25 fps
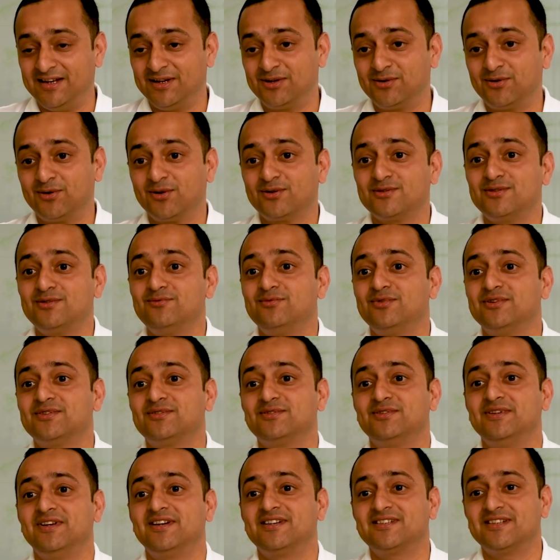introduction
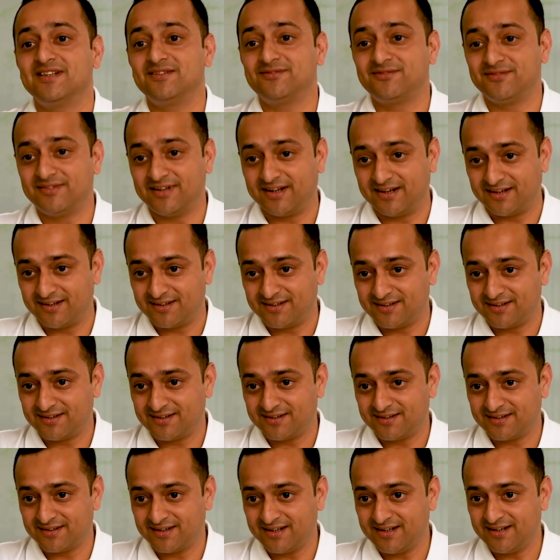was itself that
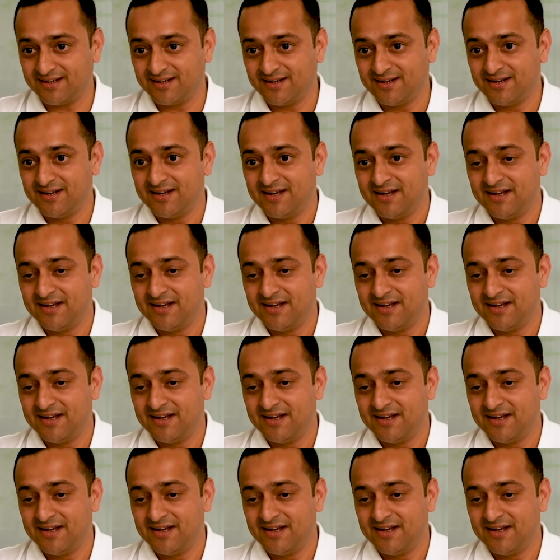right